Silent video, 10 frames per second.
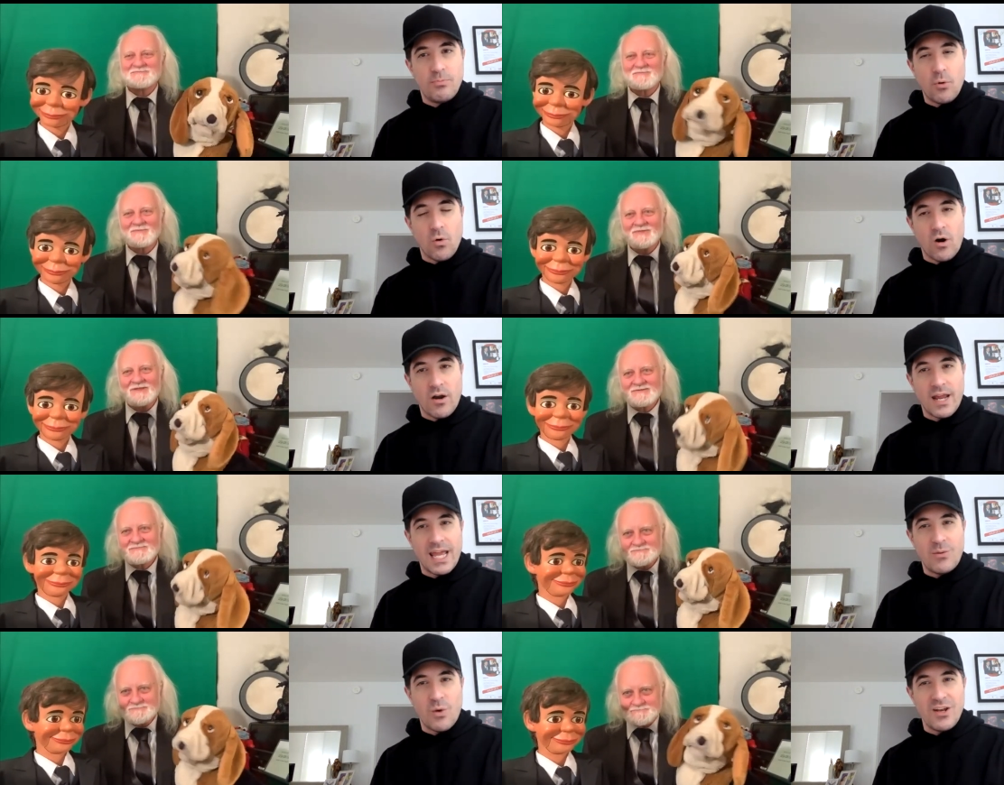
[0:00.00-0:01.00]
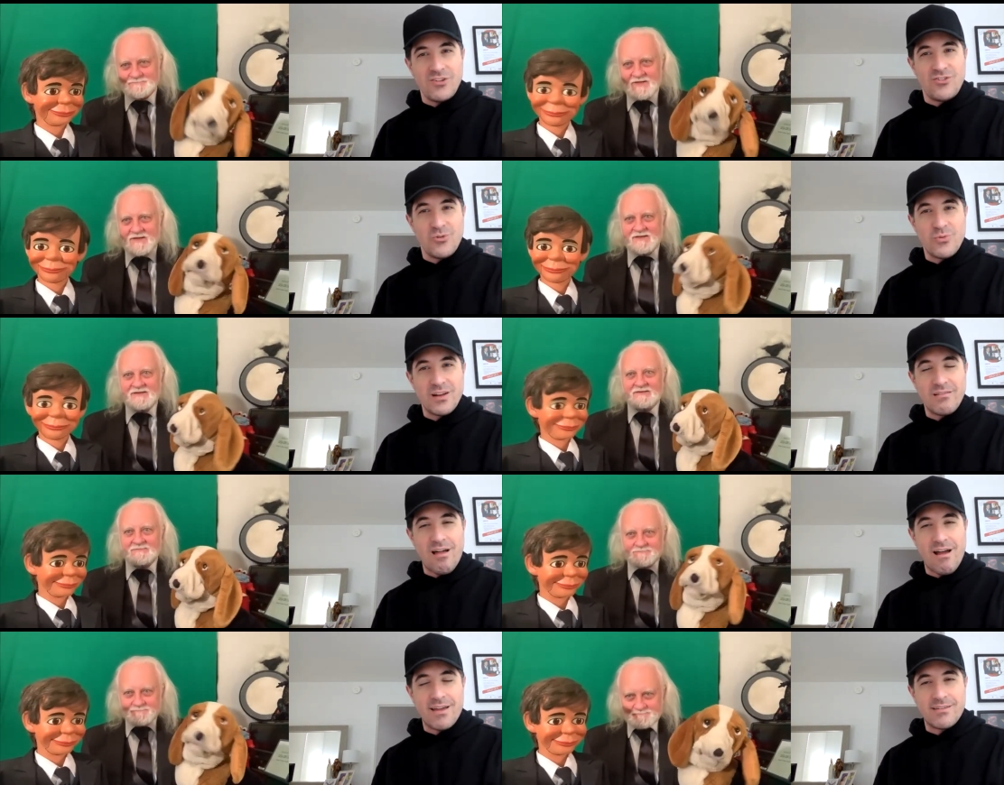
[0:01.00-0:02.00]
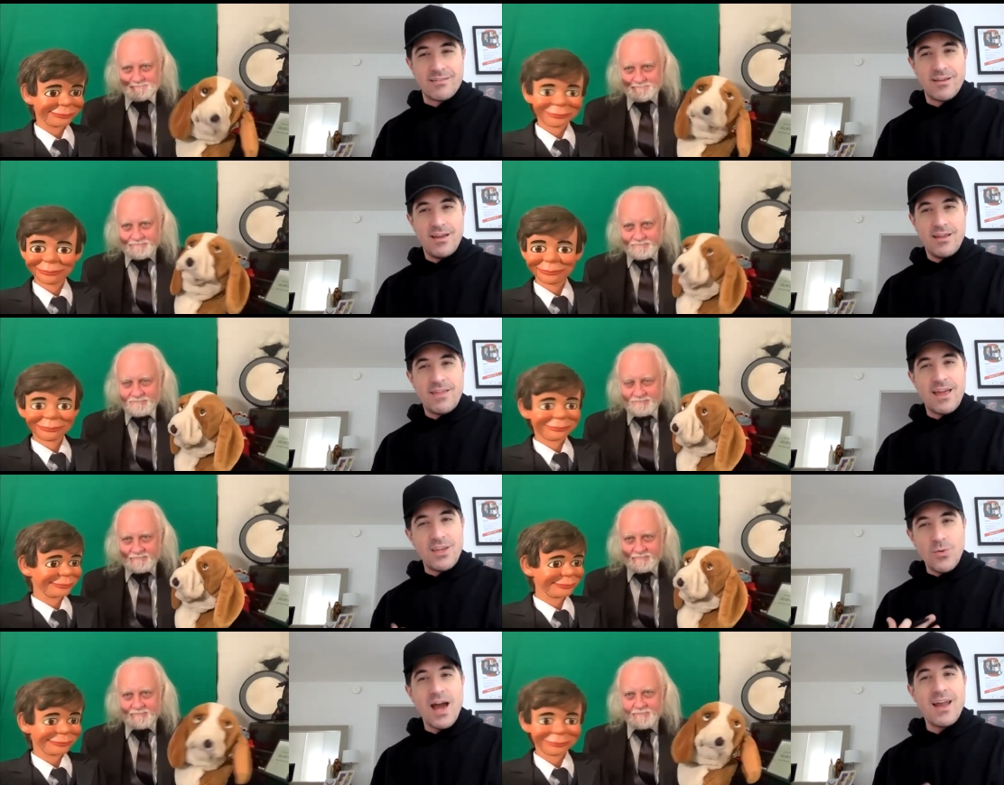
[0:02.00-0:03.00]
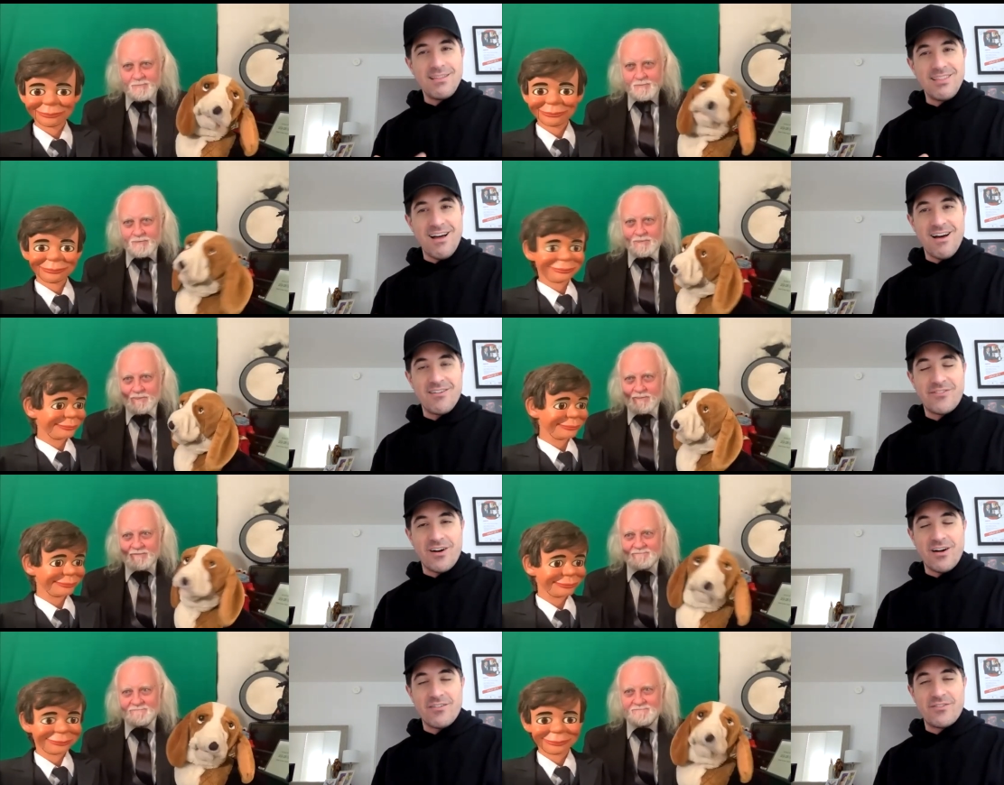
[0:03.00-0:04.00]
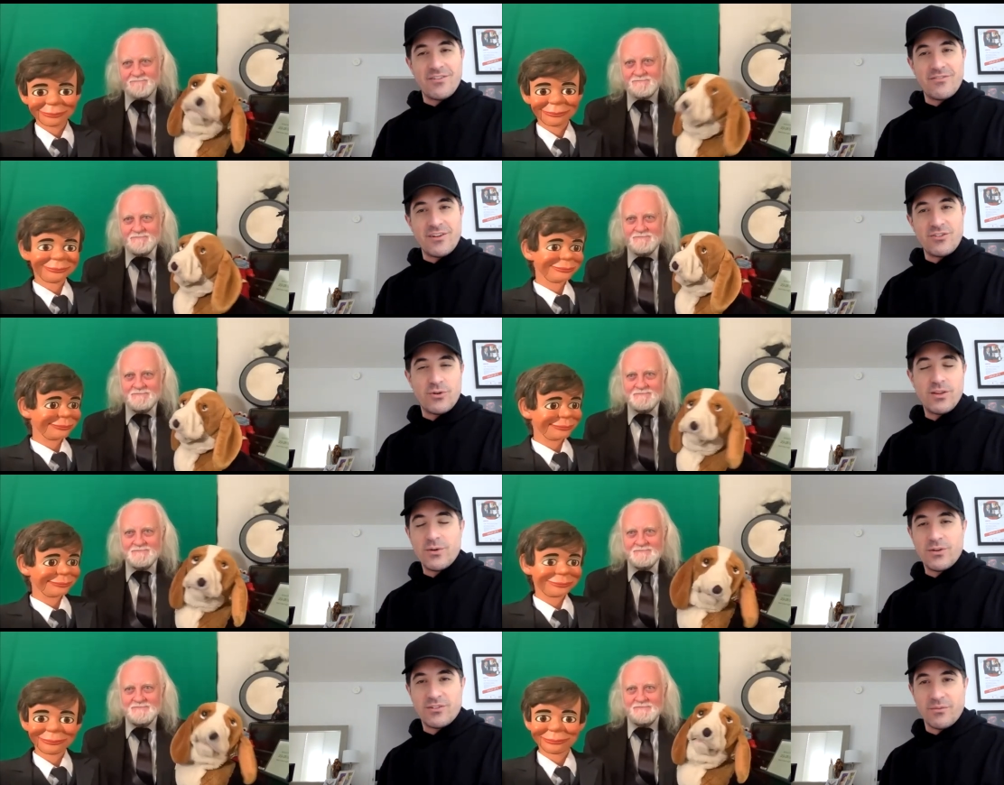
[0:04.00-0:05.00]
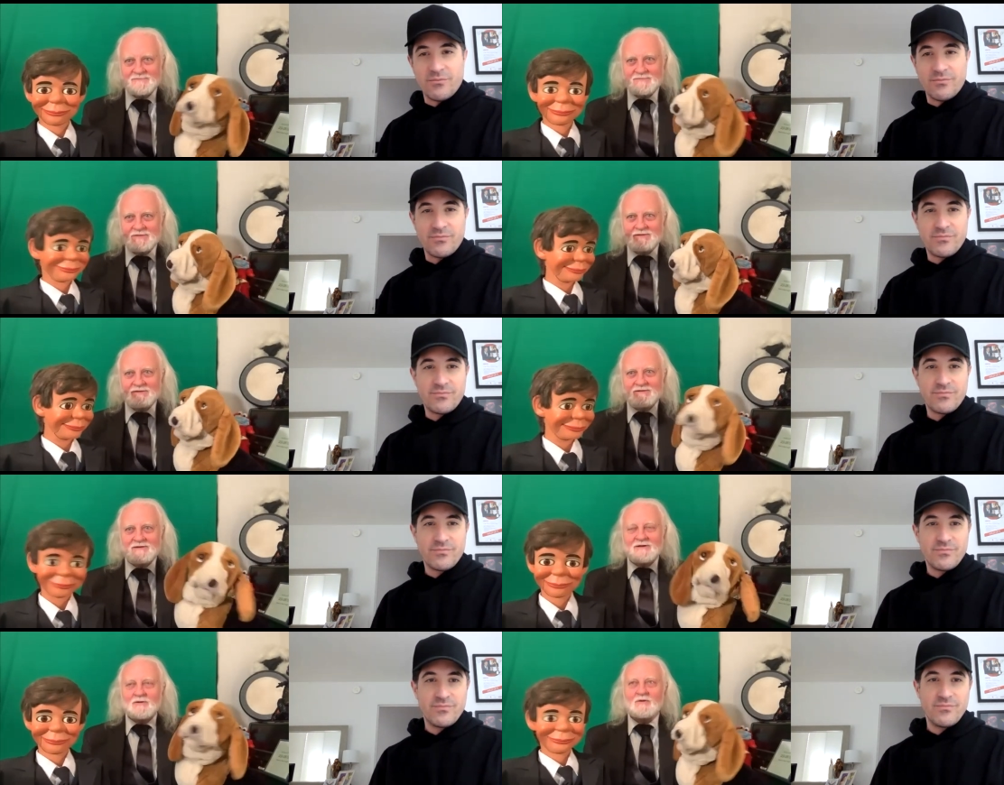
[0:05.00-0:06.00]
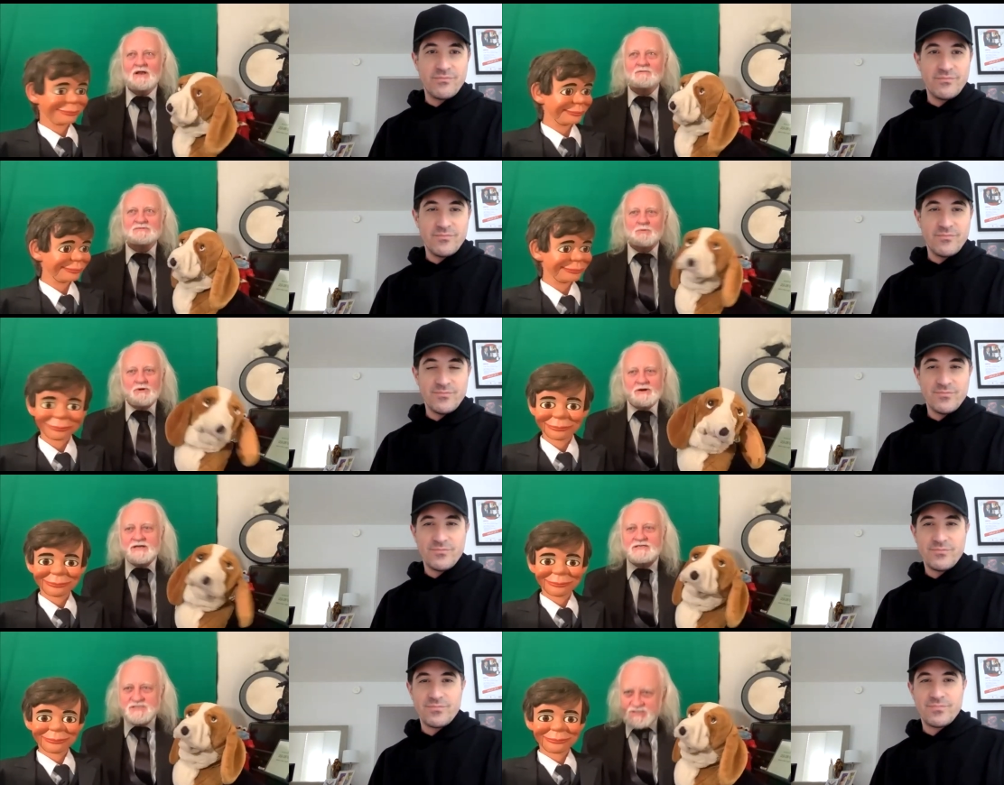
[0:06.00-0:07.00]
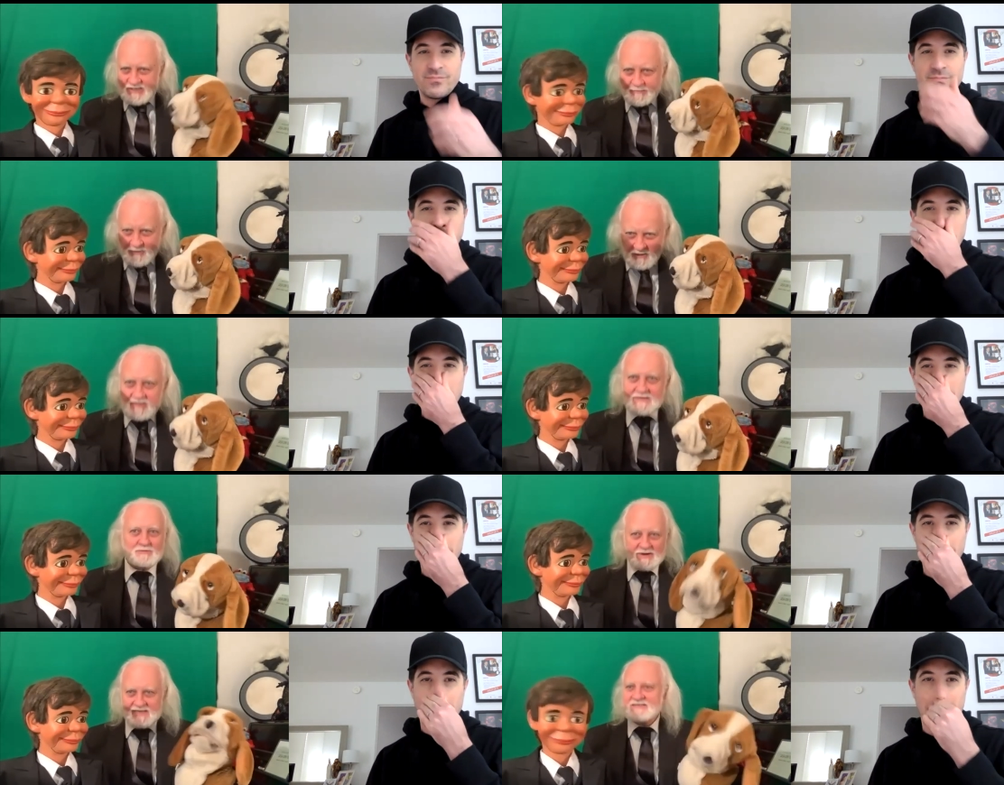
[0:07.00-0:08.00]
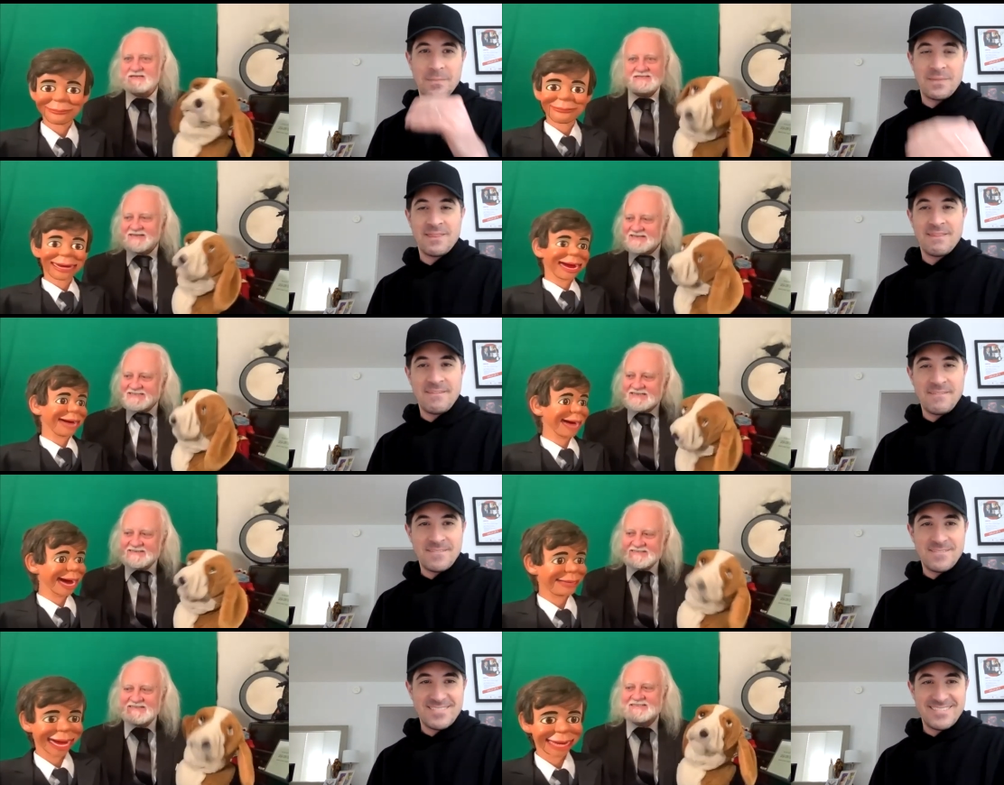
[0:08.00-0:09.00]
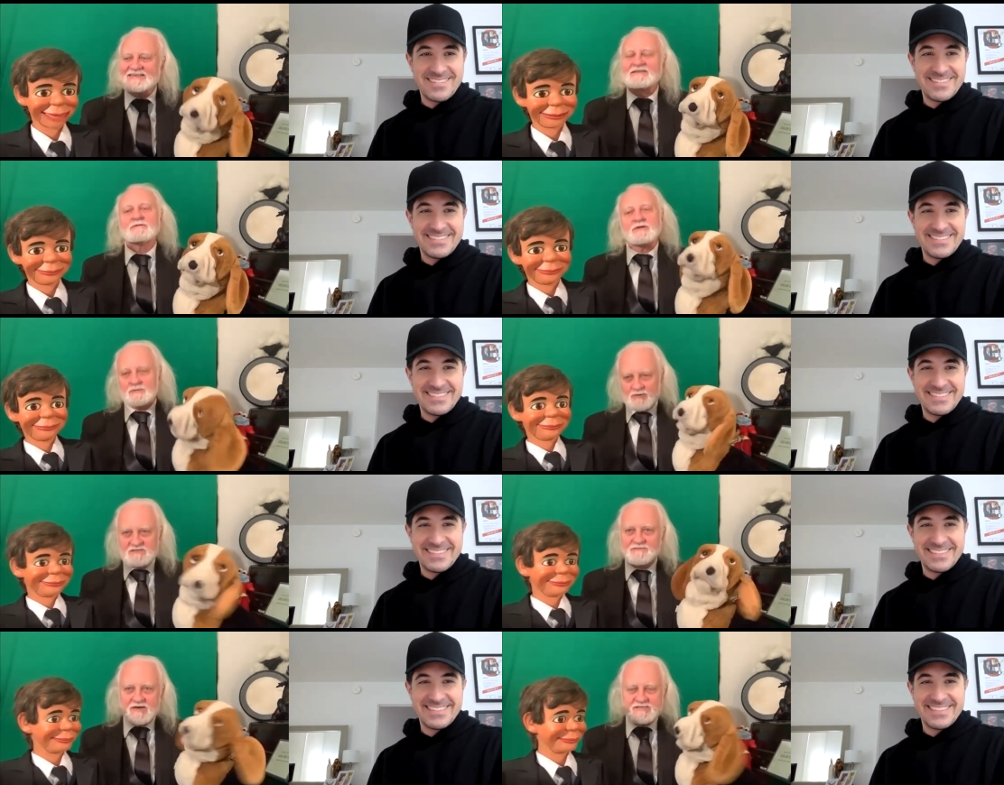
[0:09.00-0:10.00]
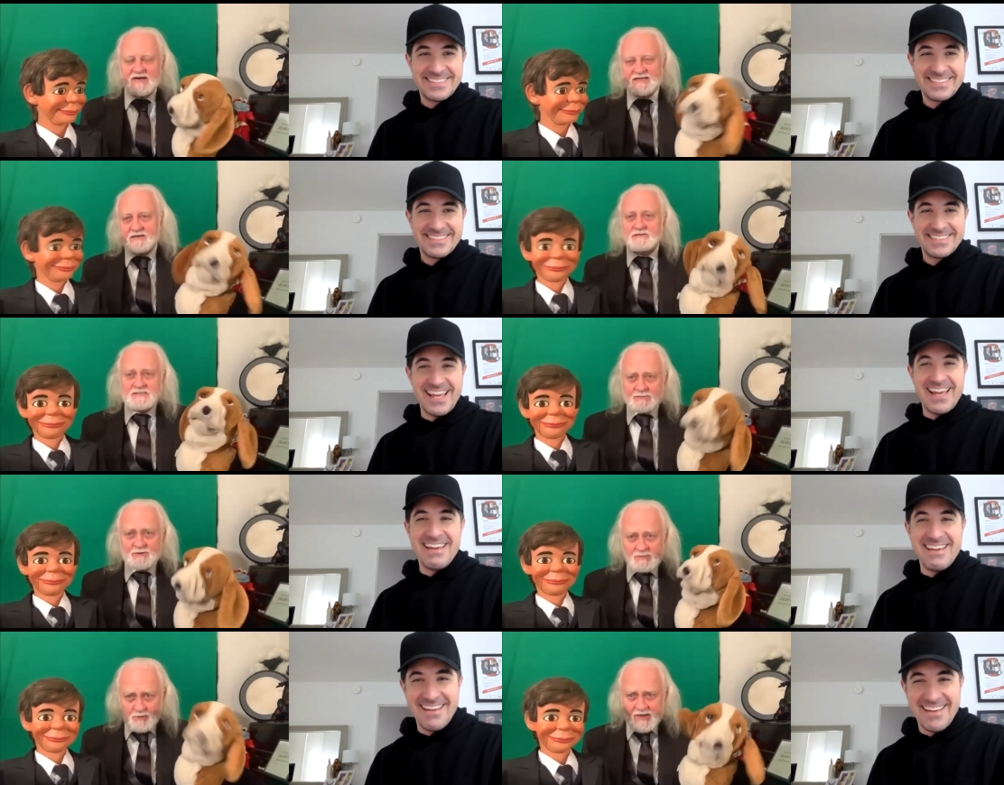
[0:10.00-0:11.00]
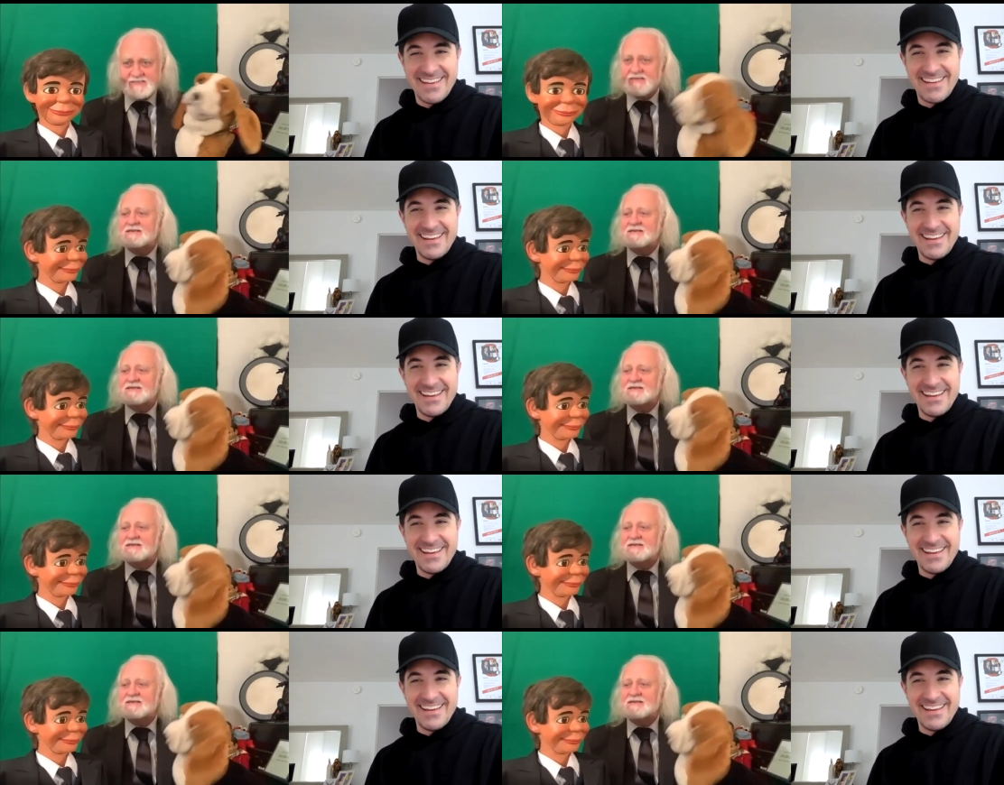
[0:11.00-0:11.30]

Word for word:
Speaker 1: born, and when did you realize that you had a love of ventriloquism?
Speaker 2: Well, I was born in Sumner, Nebraska. Tiny town, tiny town. It was a very tiny town. Sumner, mm-hmm. Nebraska.